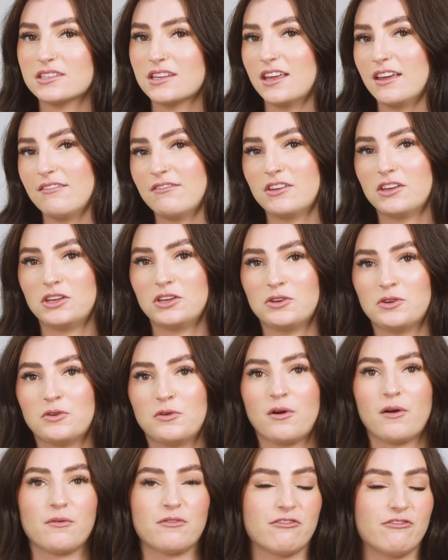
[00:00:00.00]
giving
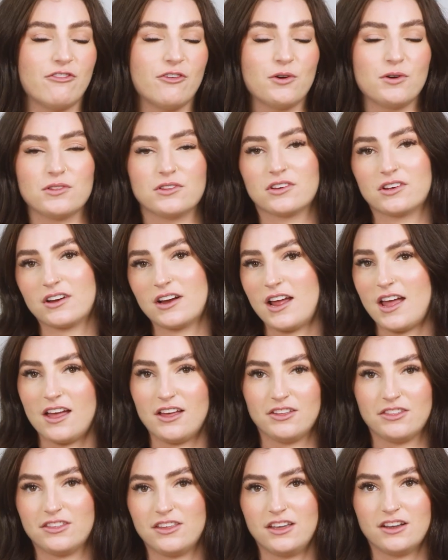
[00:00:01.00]
you fuller,
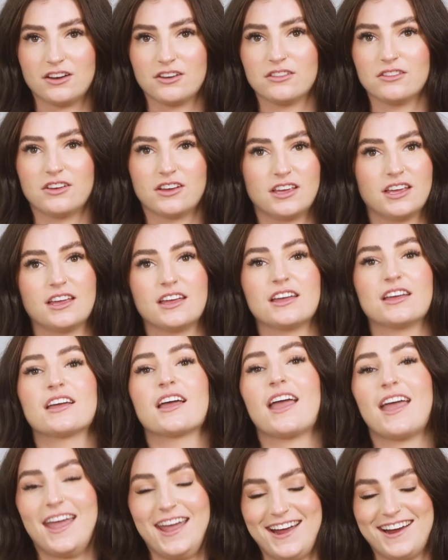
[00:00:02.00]
healthier looking
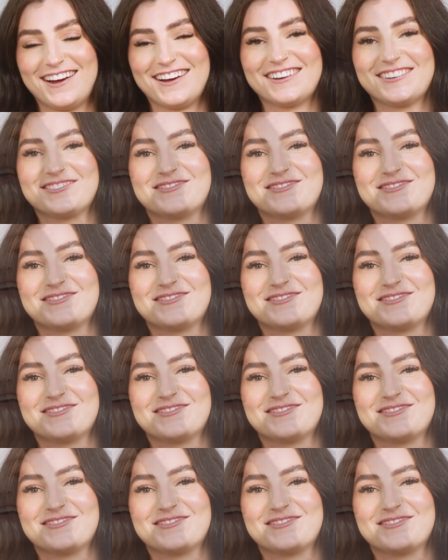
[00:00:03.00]
hair.